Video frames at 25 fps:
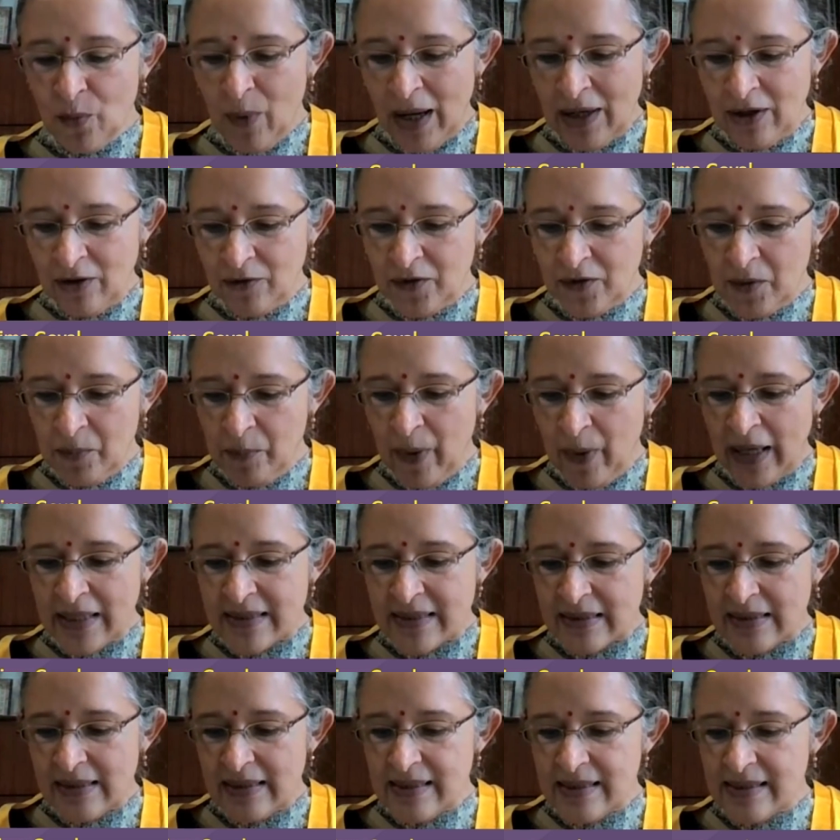one of the
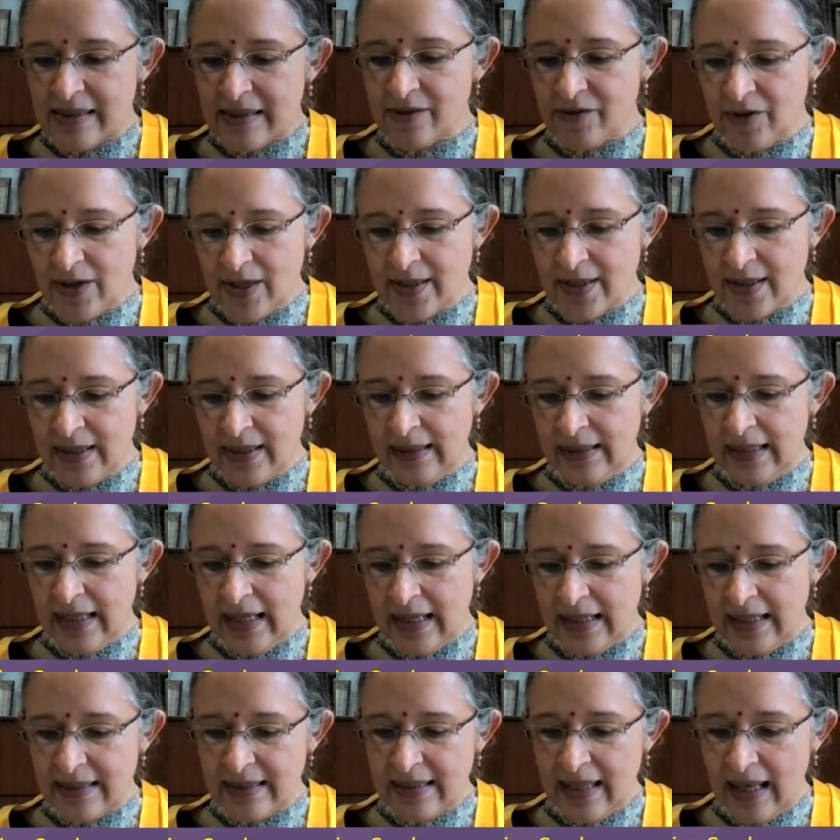puzzles
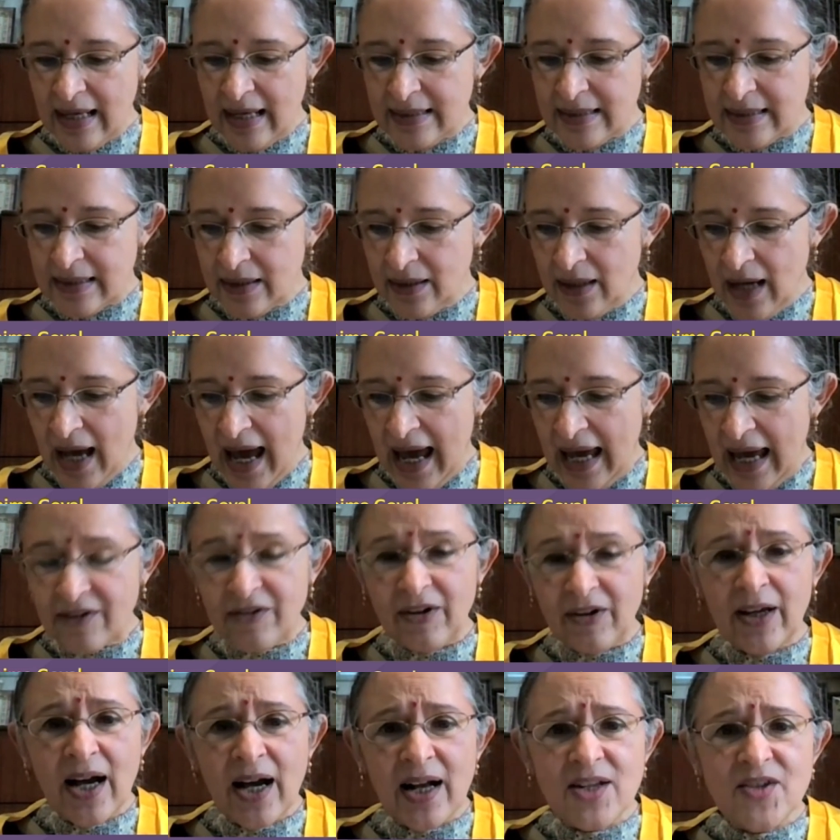recently is that
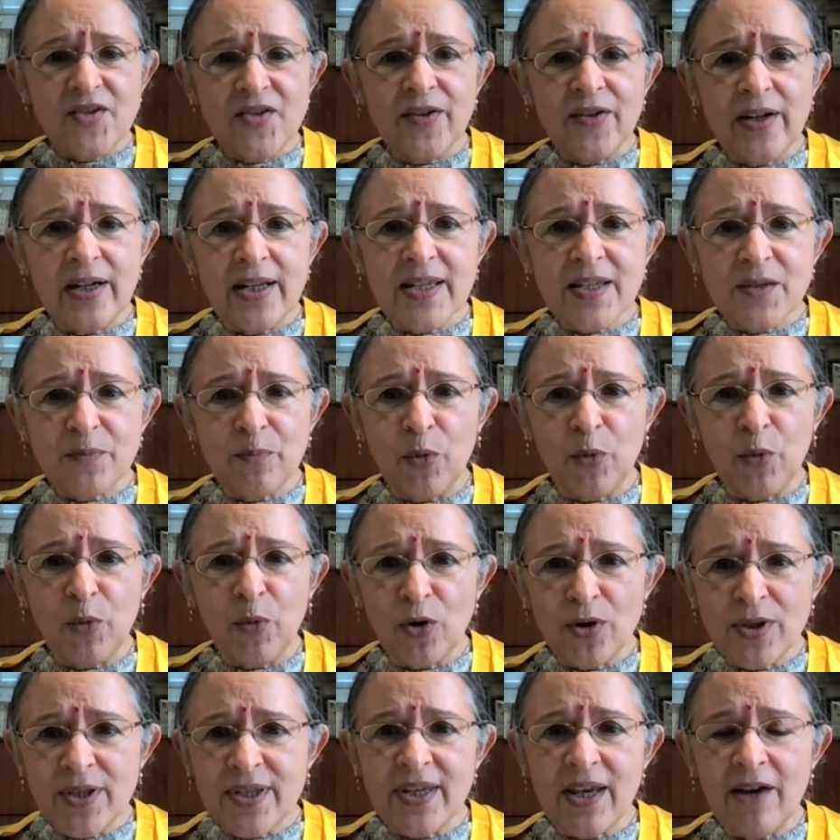agricultural
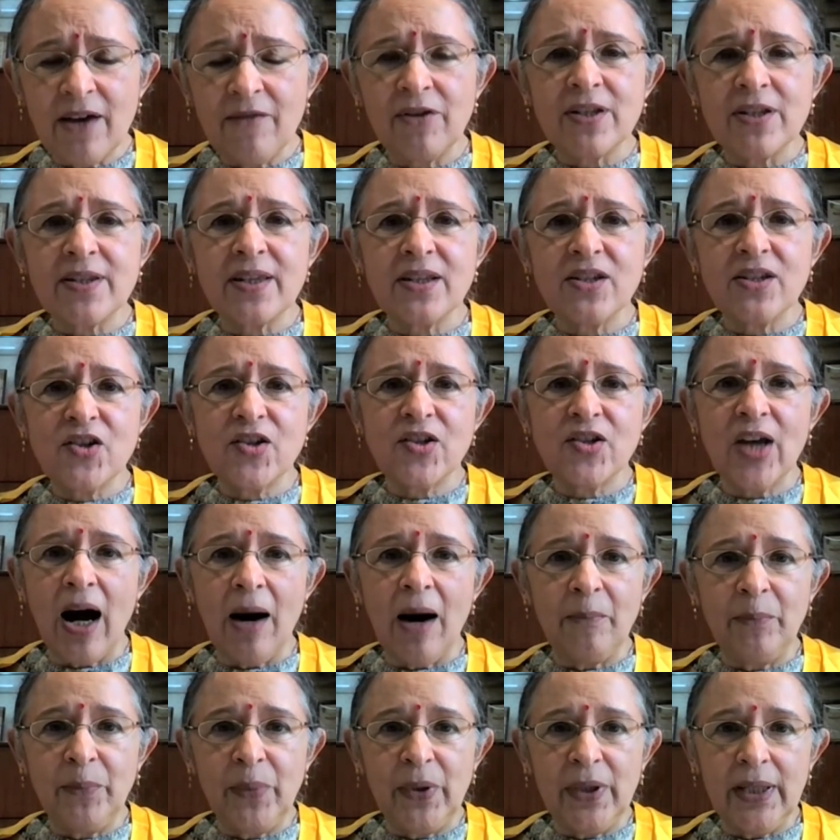exports have risen
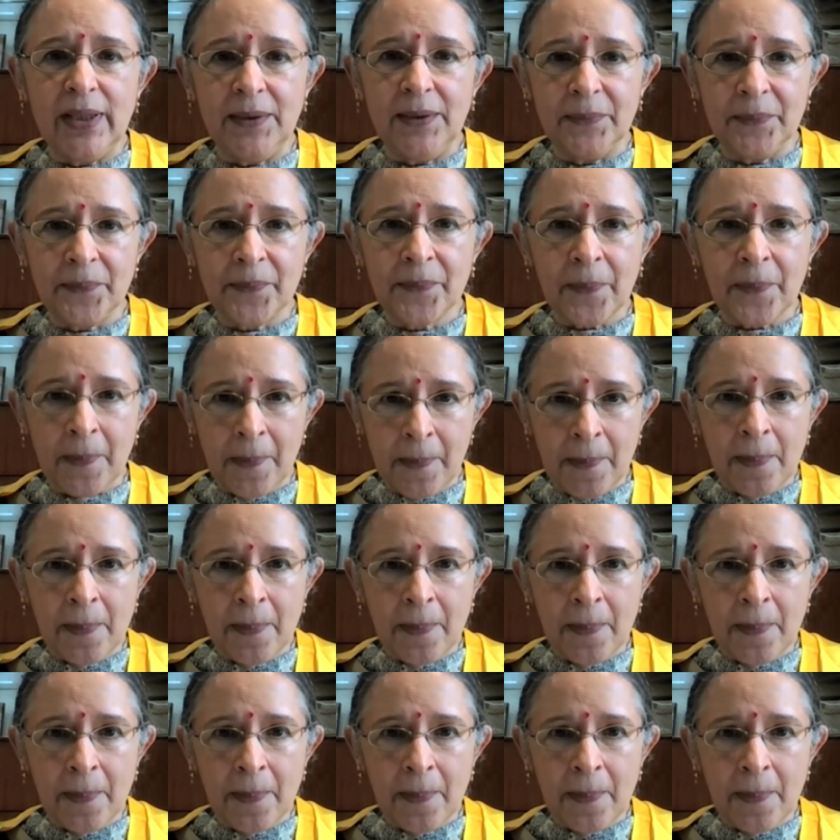sharply